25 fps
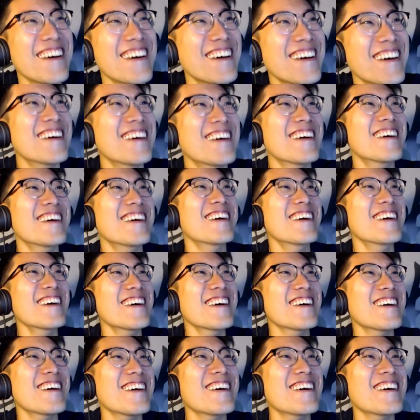
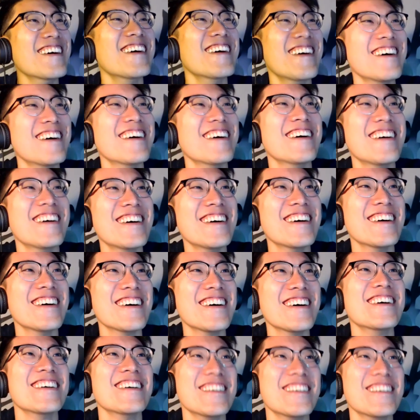I see, like
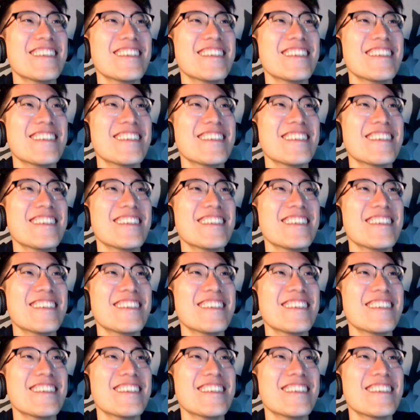when